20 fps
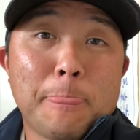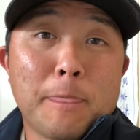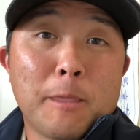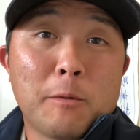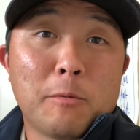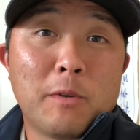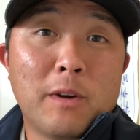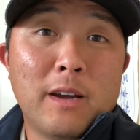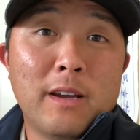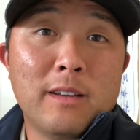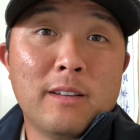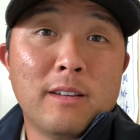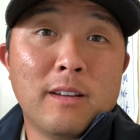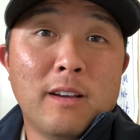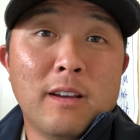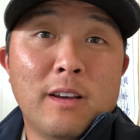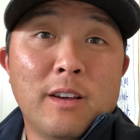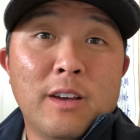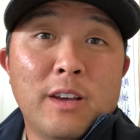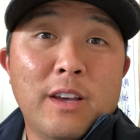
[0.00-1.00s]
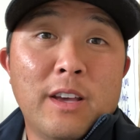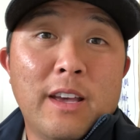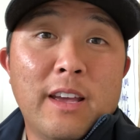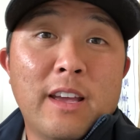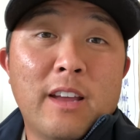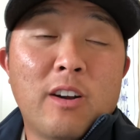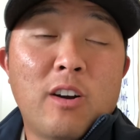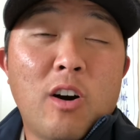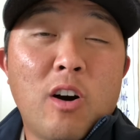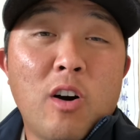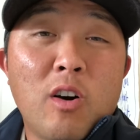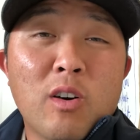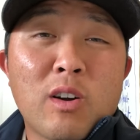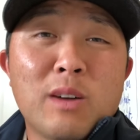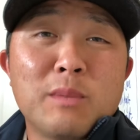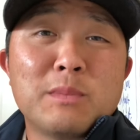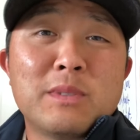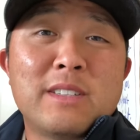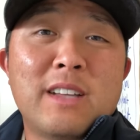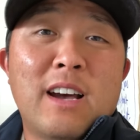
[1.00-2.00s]
right? It all
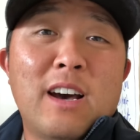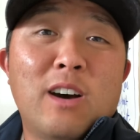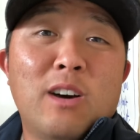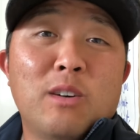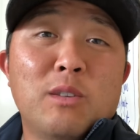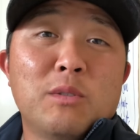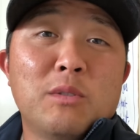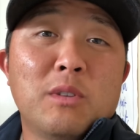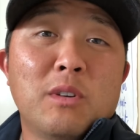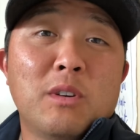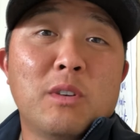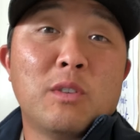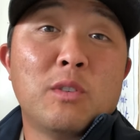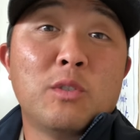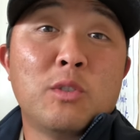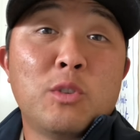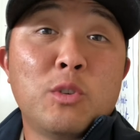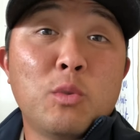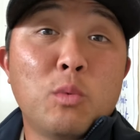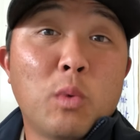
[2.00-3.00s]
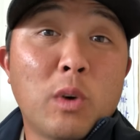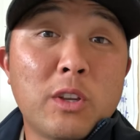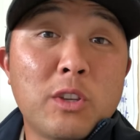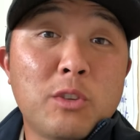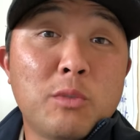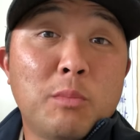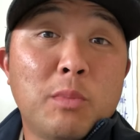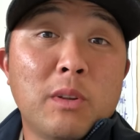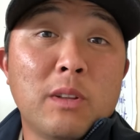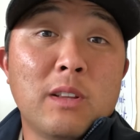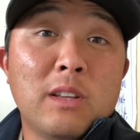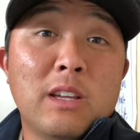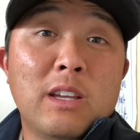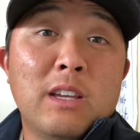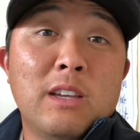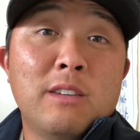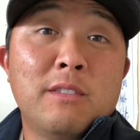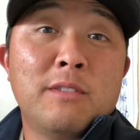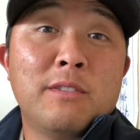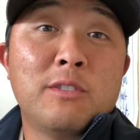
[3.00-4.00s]
comes down to what you
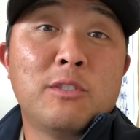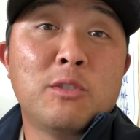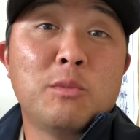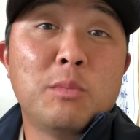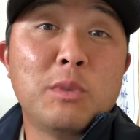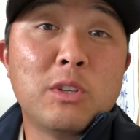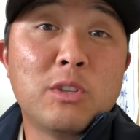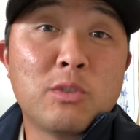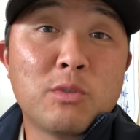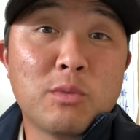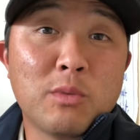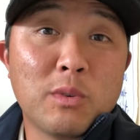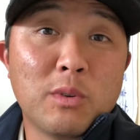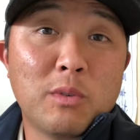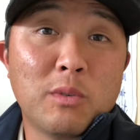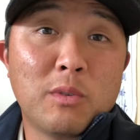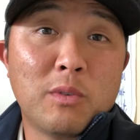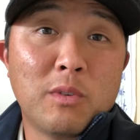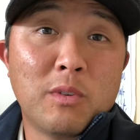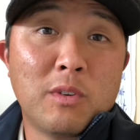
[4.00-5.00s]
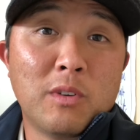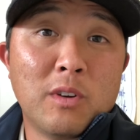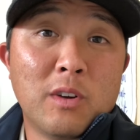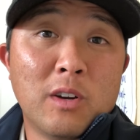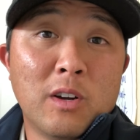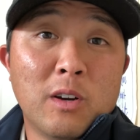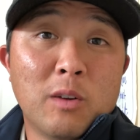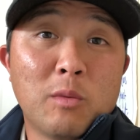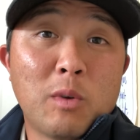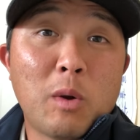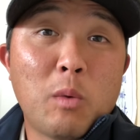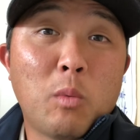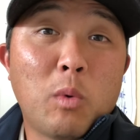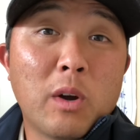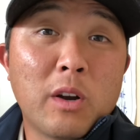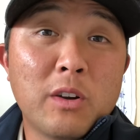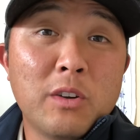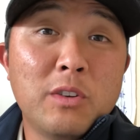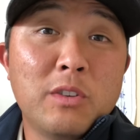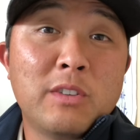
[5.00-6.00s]
believe to be true, right?
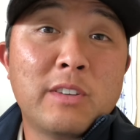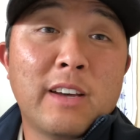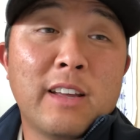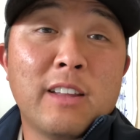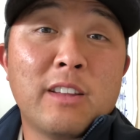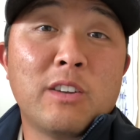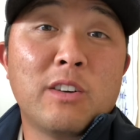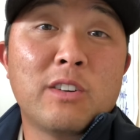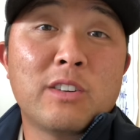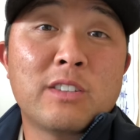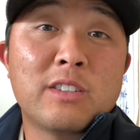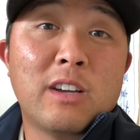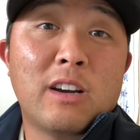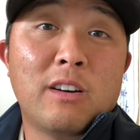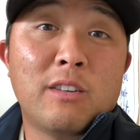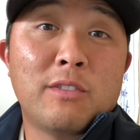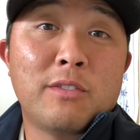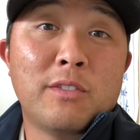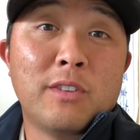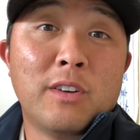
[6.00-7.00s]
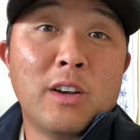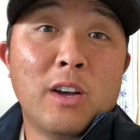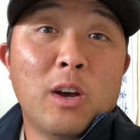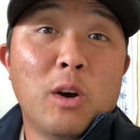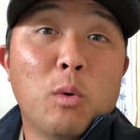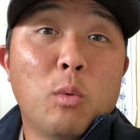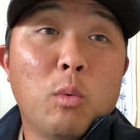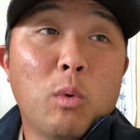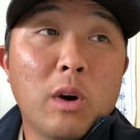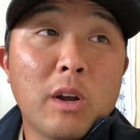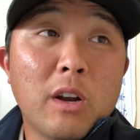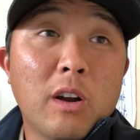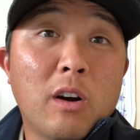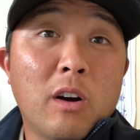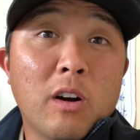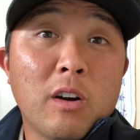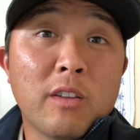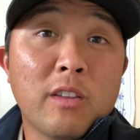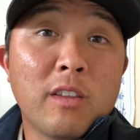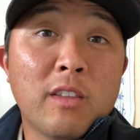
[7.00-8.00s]
What are you telling yourself? What
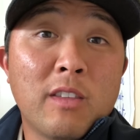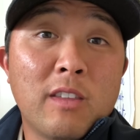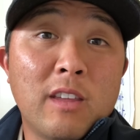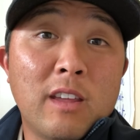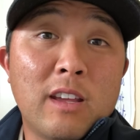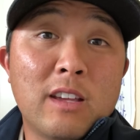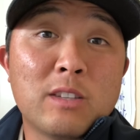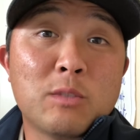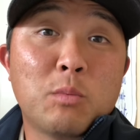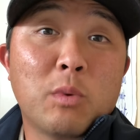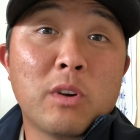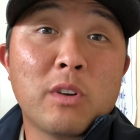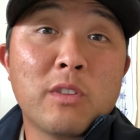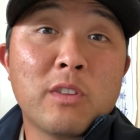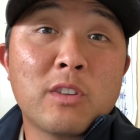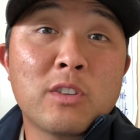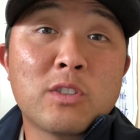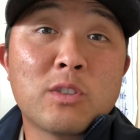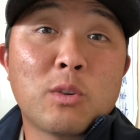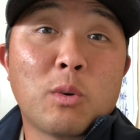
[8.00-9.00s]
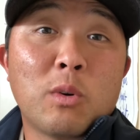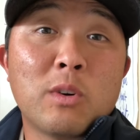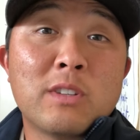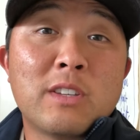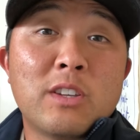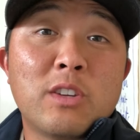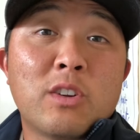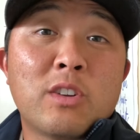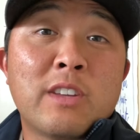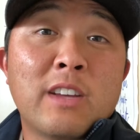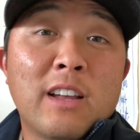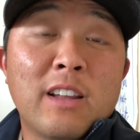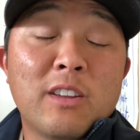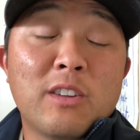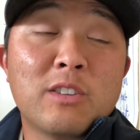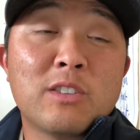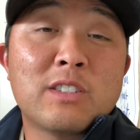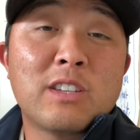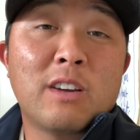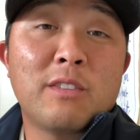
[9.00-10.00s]
are the things, what are the stories that you're telling
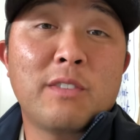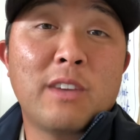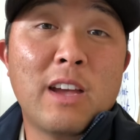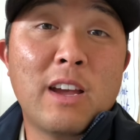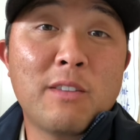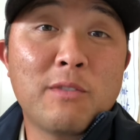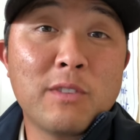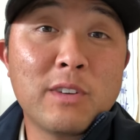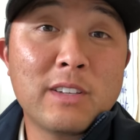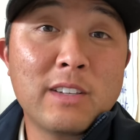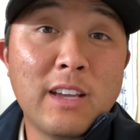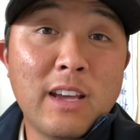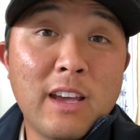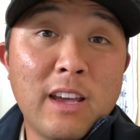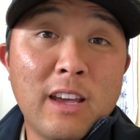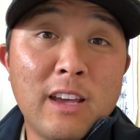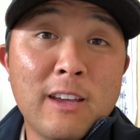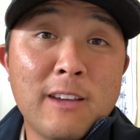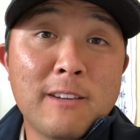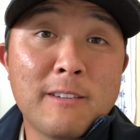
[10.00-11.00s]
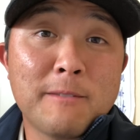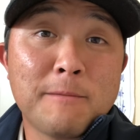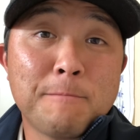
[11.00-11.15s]
yourself every day,